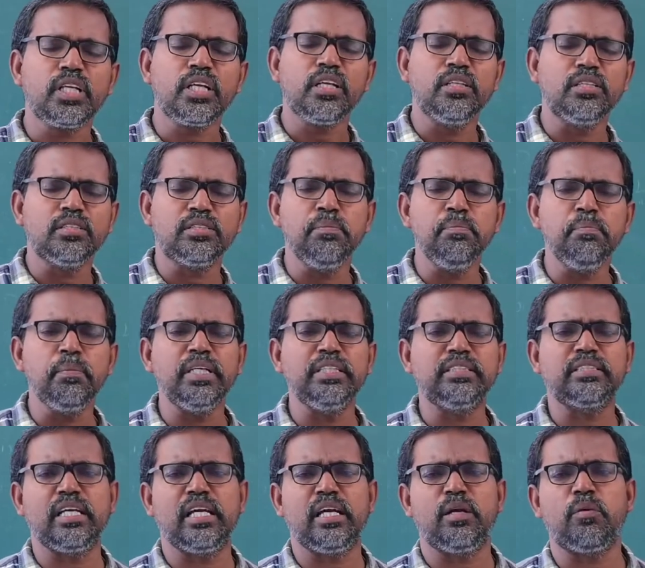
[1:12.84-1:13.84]
Simply
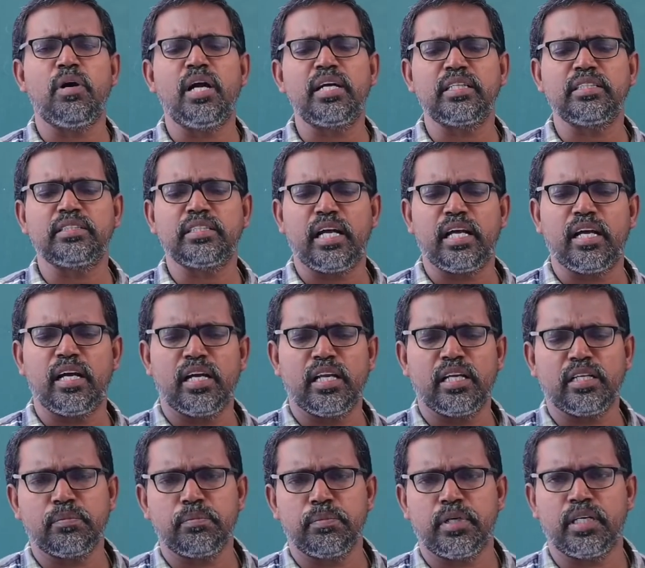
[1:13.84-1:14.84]
say, what is
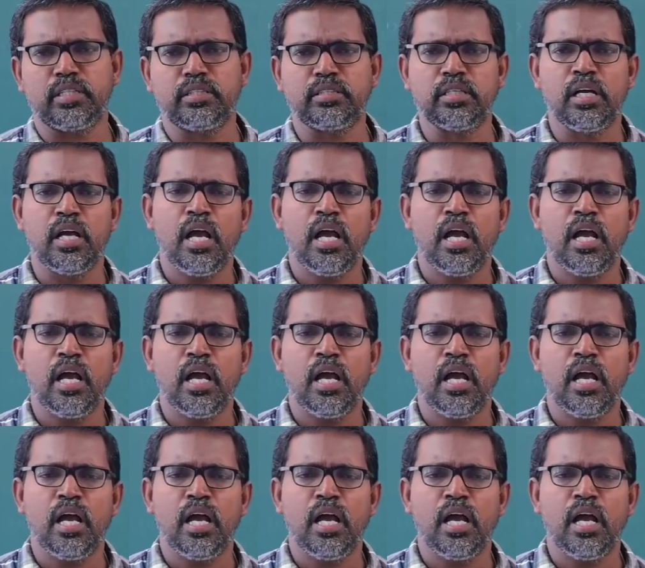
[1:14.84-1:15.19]
ionic bond?